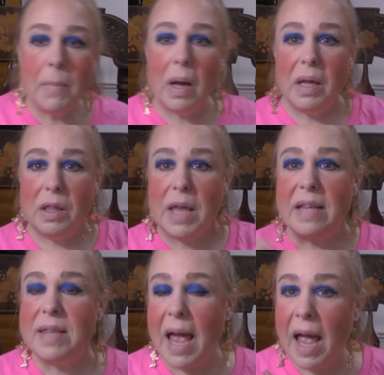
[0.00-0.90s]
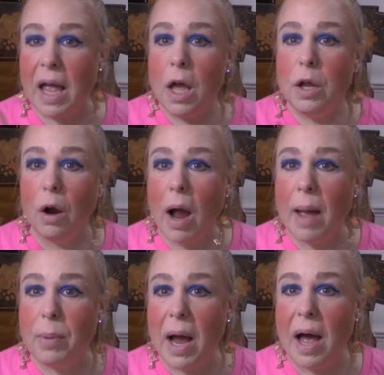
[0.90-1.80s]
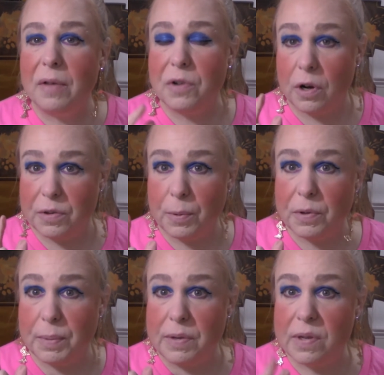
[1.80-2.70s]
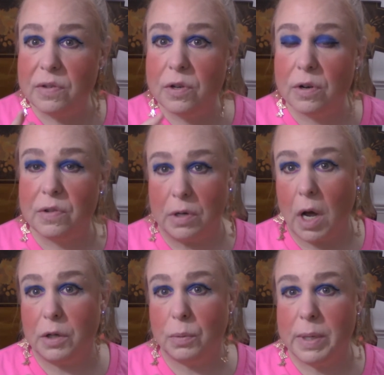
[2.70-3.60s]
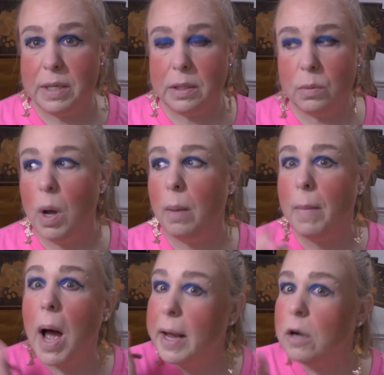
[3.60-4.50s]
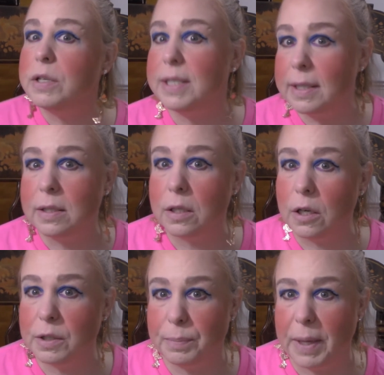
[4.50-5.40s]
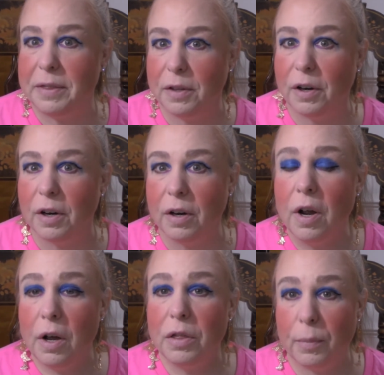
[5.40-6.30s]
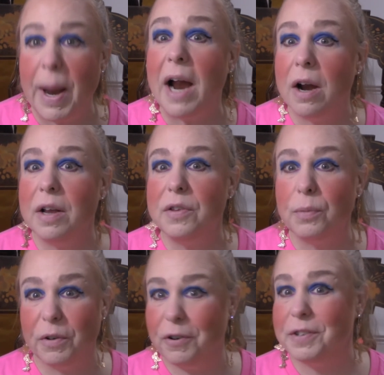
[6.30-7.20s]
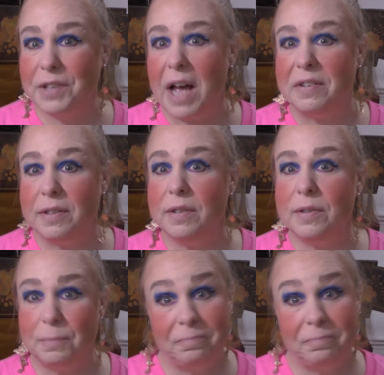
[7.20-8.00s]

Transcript: they say your eyebrows are supposed to be sisters and not twins. Well, mine are sisters, but their their parents were first cousins.